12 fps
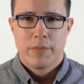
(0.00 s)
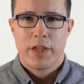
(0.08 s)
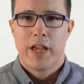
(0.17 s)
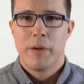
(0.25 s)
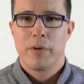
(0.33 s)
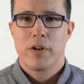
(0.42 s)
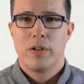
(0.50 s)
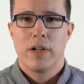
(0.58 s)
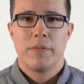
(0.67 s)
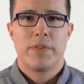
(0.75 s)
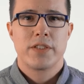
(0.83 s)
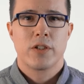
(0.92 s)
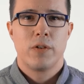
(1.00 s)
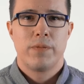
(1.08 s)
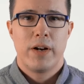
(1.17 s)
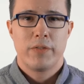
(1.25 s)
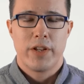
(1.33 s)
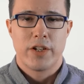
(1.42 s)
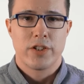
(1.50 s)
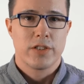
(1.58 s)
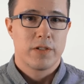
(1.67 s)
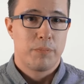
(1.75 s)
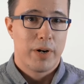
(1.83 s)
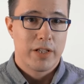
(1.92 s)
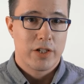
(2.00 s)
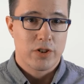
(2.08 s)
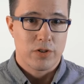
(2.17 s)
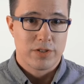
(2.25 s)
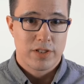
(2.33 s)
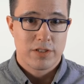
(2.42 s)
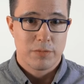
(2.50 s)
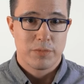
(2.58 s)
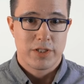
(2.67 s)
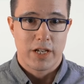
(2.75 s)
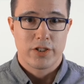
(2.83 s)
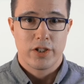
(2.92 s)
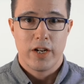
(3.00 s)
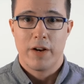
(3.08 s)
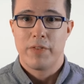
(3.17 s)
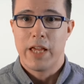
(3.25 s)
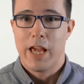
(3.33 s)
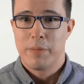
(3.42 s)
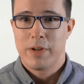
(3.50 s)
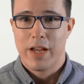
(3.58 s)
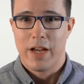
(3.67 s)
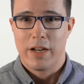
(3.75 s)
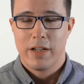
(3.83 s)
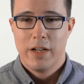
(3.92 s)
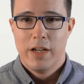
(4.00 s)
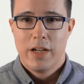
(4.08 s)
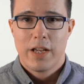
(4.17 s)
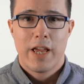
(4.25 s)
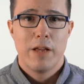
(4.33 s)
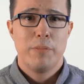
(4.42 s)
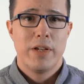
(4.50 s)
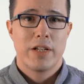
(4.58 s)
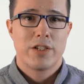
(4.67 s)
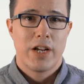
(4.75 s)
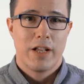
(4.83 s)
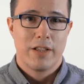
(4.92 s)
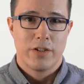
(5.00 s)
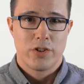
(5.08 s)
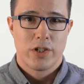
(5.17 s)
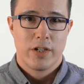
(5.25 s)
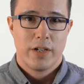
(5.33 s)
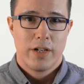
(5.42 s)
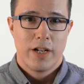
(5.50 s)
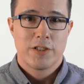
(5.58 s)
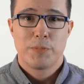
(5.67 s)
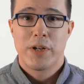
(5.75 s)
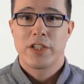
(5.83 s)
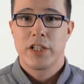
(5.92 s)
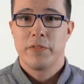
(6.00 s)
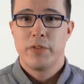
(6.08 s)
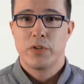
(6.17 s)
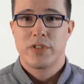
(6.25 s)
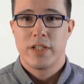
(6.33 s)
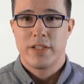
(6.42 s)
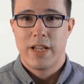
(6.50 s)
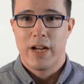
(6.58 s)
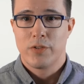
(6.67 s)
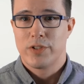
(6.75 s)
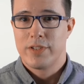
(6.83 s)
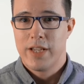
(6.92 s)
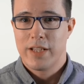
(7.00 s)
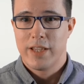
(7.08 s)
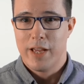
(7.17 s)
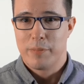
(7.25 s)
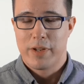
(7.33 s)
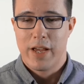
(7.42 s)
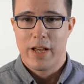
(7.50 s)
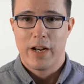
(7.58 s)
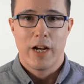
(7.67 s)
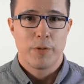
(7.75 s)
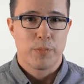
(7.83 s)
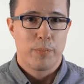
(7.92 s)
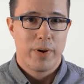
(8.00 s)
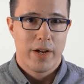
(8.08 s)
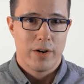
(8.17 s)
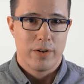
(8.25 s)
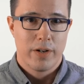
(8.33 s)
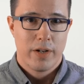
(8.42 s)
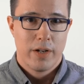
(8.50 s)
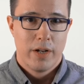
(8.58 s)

The Chemical and Physical Foundations of Biological Systems section of the MCAT can be a challenge, especially if you sit down to take the MCAT unprepared.